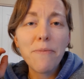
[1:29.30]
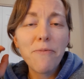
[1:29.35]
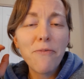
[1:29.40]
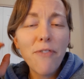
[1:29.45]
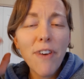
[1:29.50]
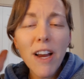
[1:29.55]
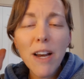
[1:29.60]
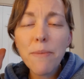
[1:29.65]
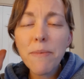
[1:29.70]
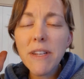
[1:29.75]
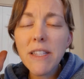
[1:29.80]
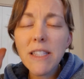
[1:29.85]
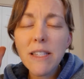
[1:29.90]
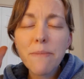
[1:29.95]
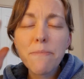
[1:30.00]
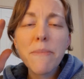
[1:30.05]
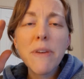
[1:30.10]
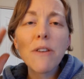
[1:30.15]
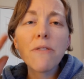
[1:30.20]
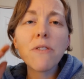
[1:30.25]
vitamins
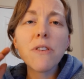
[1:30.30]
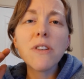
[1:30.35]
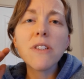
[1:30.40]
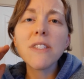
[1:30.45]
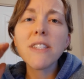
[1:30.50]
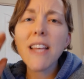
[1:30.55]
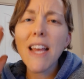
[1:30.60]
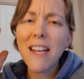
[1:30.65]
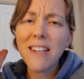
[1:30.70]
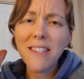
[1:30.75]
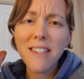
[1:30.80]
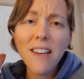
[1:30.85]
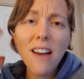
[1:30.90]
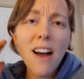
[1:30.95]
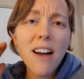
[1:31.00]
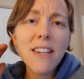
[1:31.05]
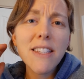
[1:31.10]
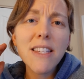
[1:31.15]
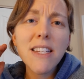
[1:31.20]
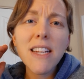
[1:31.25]
and minerals,
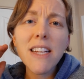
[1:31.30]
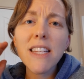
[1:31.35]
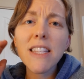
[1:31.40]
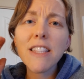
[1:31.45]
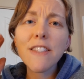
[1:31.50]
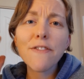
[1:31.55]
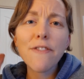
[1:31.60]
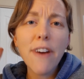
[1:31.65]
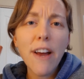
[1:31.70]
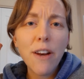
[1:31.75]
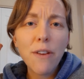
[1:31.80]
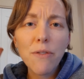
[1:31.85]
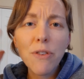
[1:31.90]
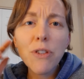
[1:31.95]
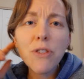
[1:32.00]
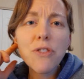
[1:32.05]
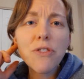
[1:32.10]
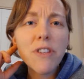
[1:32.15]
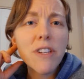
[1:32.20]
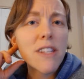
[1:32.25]
antioxidants,
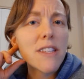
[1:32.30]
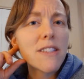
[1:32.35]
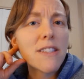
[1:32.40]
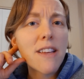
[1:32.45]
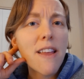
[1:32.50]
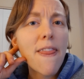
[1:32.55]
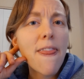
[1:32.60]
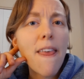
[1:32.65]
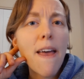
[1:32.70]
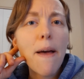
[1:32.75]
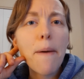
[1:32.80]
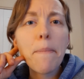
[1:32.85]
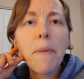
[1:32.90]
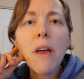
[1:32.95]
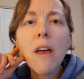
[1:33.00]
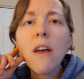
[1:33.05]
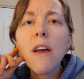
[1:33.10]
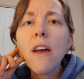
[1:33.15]
phytonutrients in them